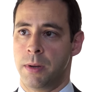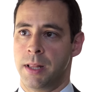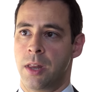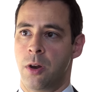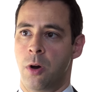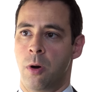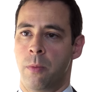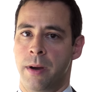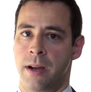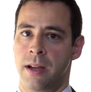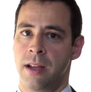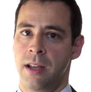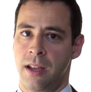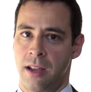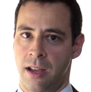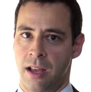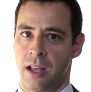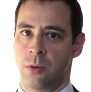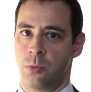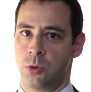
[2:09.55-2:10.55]
melanoma
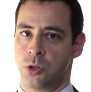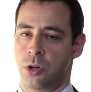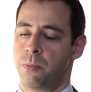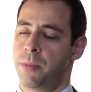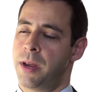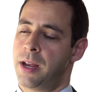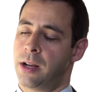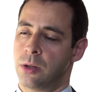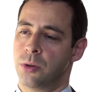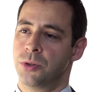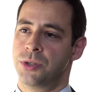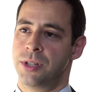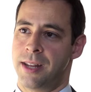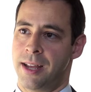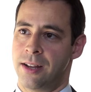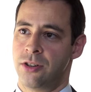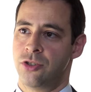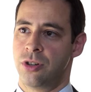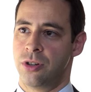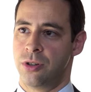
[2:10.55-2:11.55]
and we should pay close
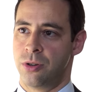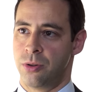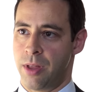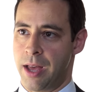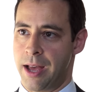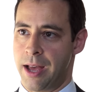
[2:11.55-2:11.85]
attention to